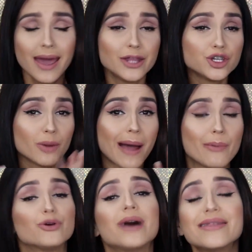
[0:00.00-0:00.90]
into your
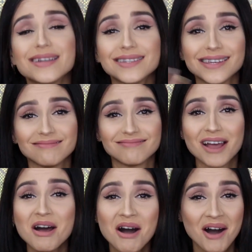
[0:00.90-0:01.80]
Bible, and that's it.
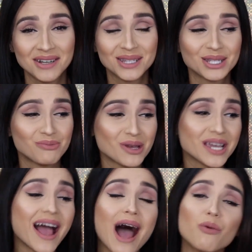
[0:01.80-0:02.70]
Honestly
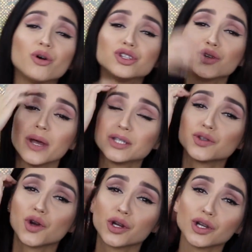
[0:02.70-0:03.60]
speaking, I will do a
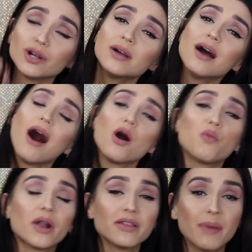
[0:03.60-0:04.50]
tutorial
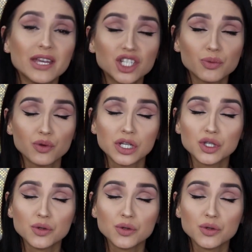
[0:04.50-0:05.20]
on one of the pages pretty